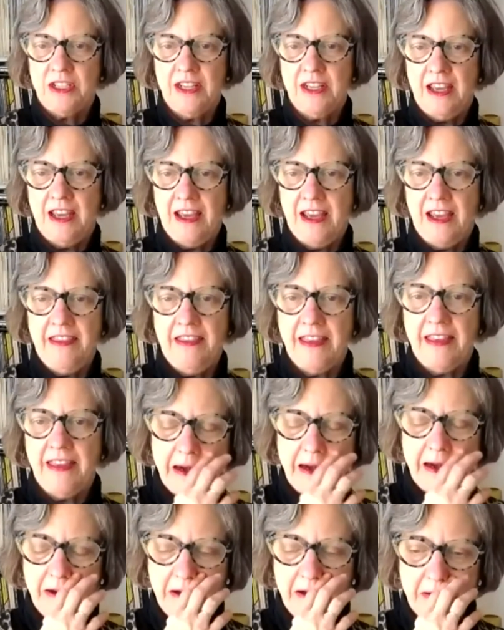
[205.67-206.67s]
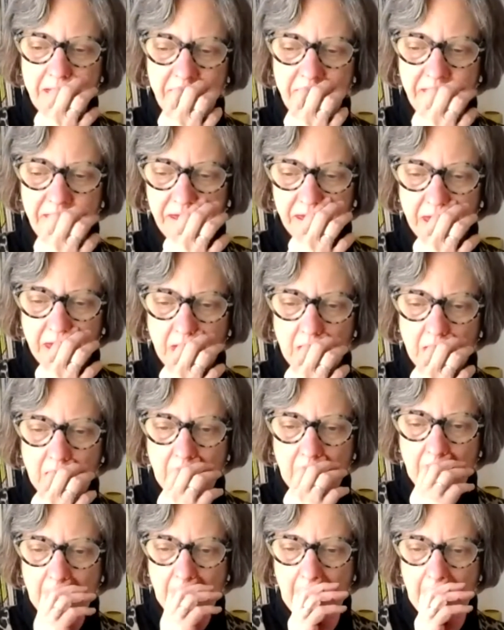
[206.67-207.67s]
say that
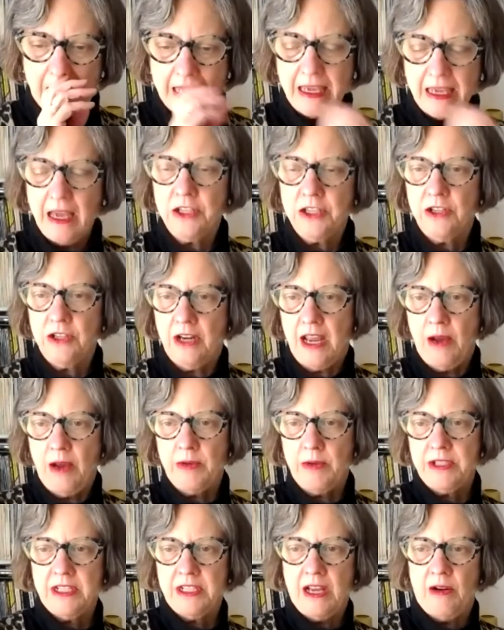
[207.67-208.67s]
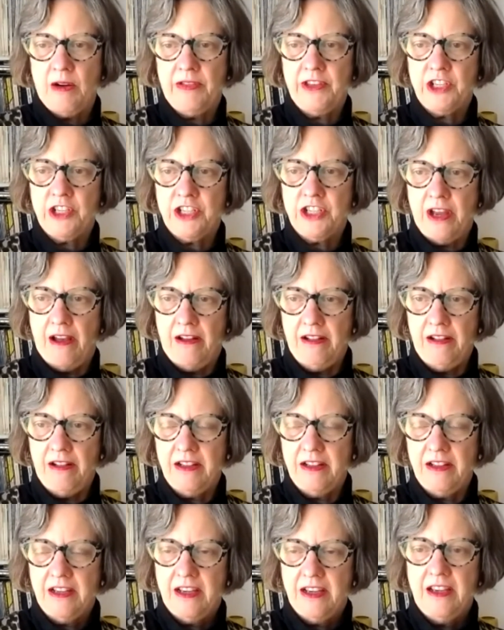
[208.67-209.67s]
yesterday I was down at the Shell.
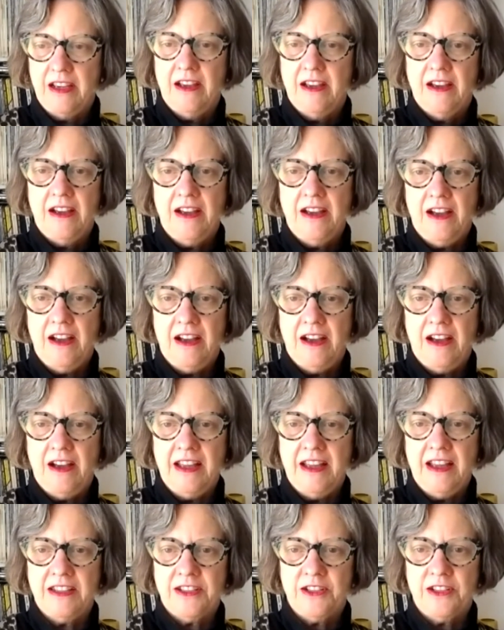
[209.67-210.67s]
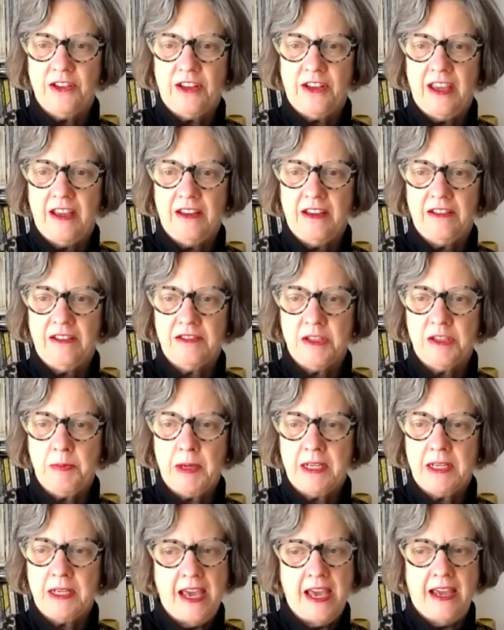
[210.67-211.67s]
It's looking
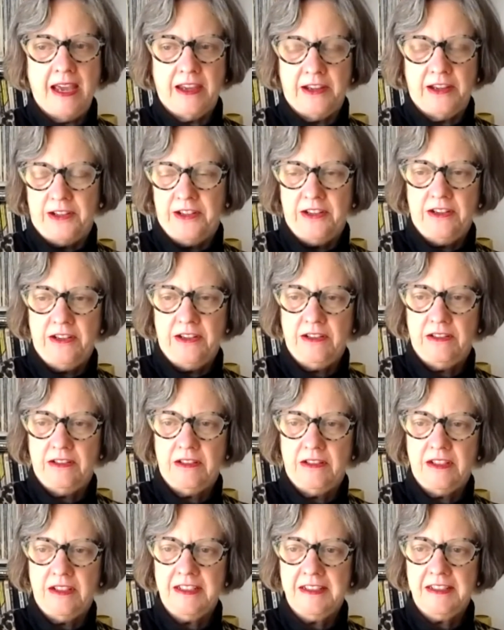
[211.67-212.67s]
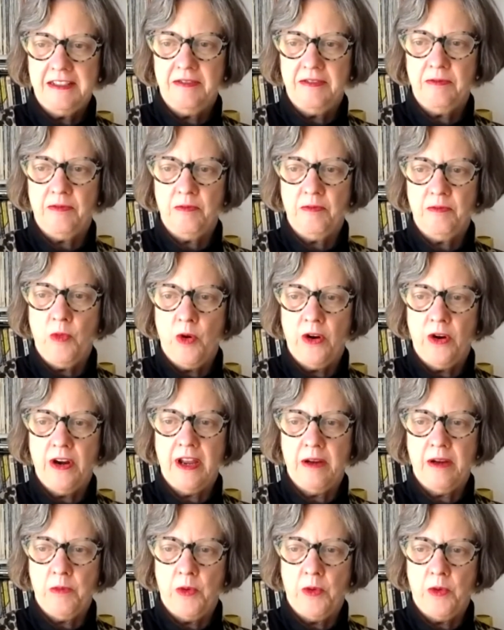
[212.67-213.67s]
spectacular, more
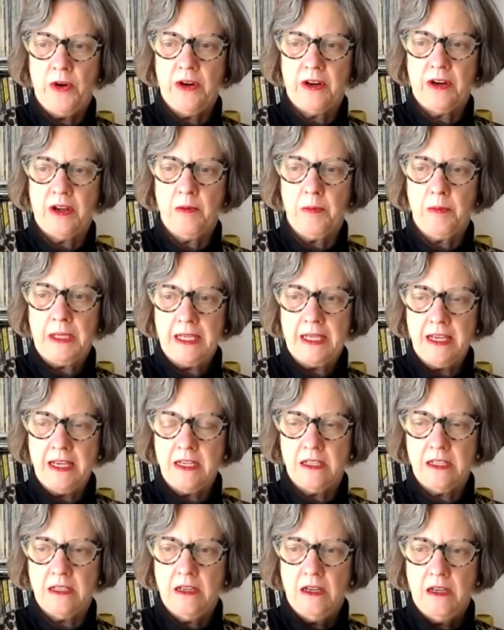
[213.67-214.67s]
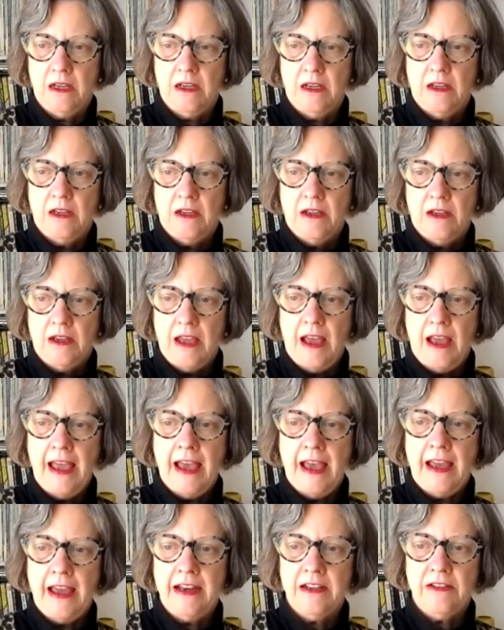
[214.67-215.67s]
and more complete.
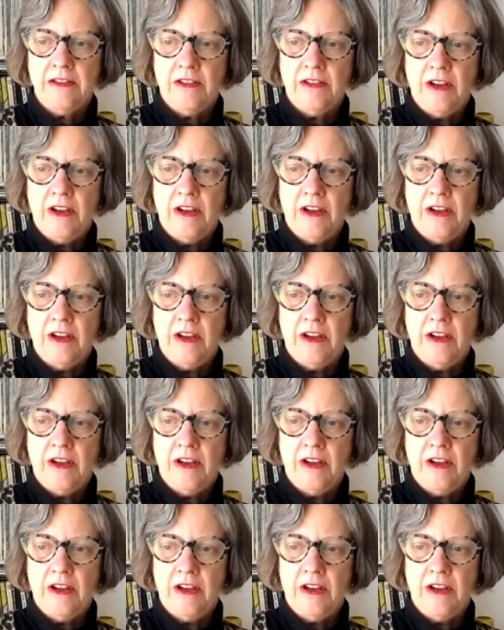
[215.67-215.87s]
And